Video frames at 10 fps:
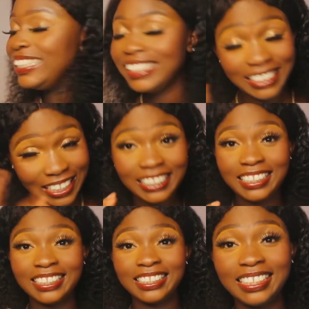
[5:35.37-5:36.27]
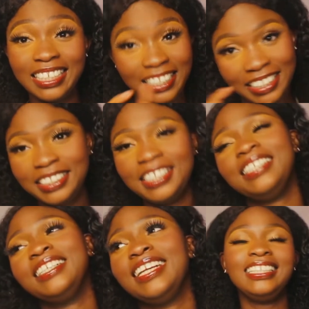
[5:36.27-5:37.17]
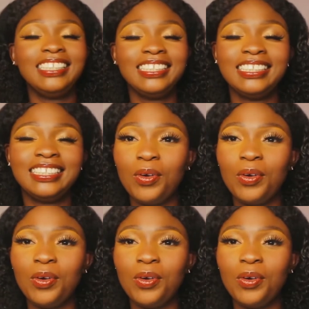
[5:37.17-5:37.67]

Sis is good. This is